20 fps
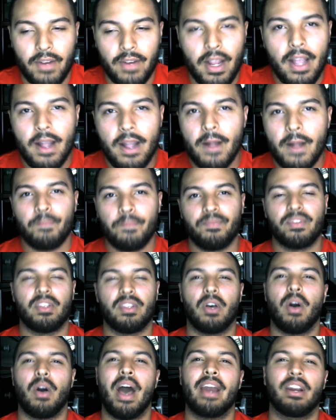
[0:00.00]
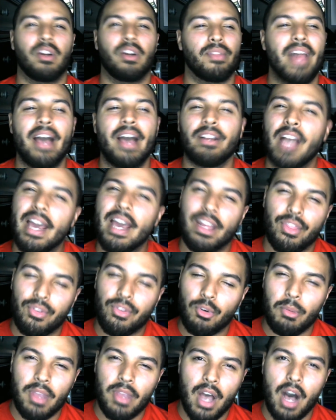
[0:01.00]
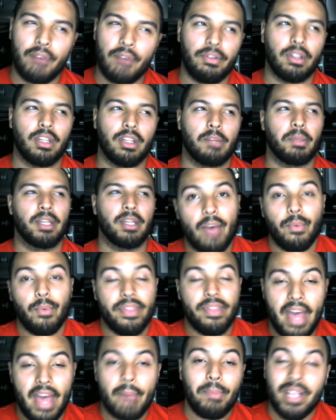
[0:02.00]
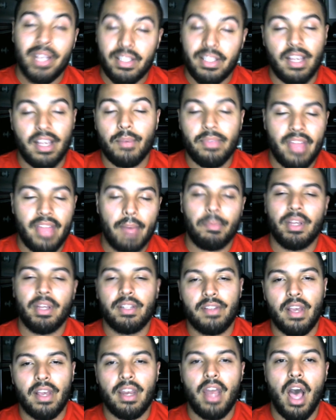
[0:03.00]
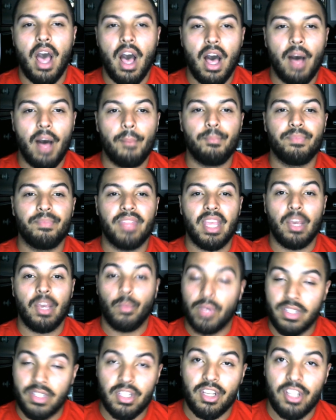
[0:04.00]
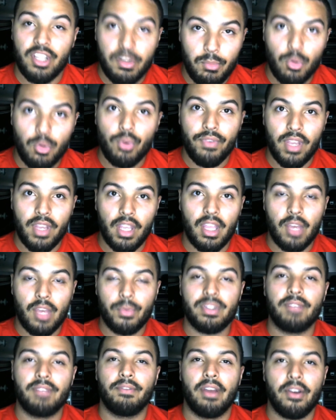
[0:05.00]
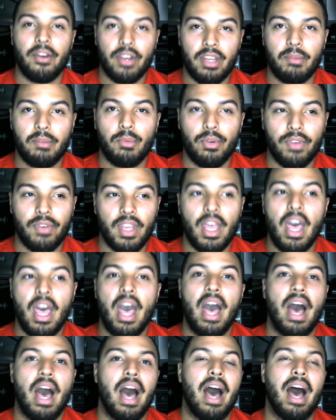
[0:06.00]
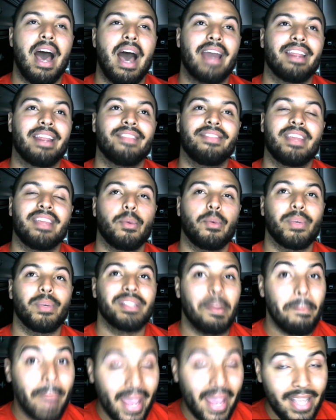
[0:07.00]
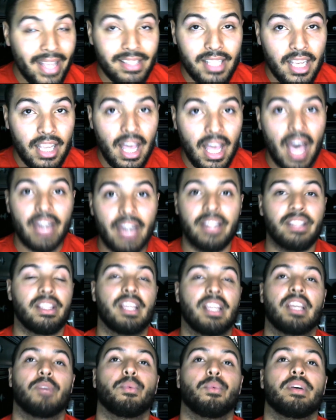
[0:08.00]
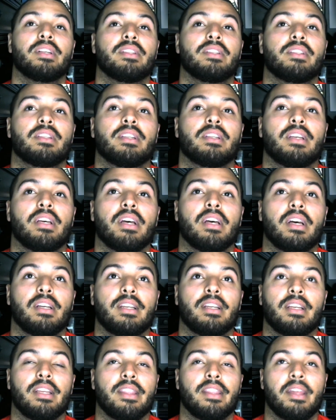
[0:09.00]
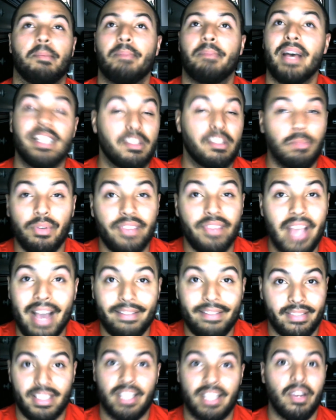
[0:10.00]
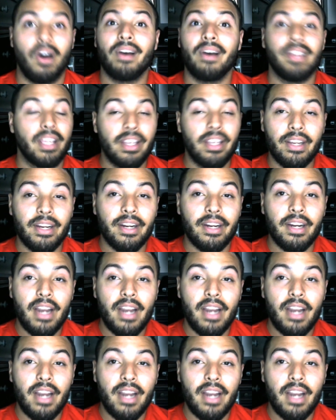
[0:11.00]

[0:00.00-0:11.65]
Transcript: So, I don't know. That kind of threw me off a little bit. with that being said, it was a good movie. It was a very good movie. I didn't think it was amazing. I didn't think it was the best movie I've seen all year.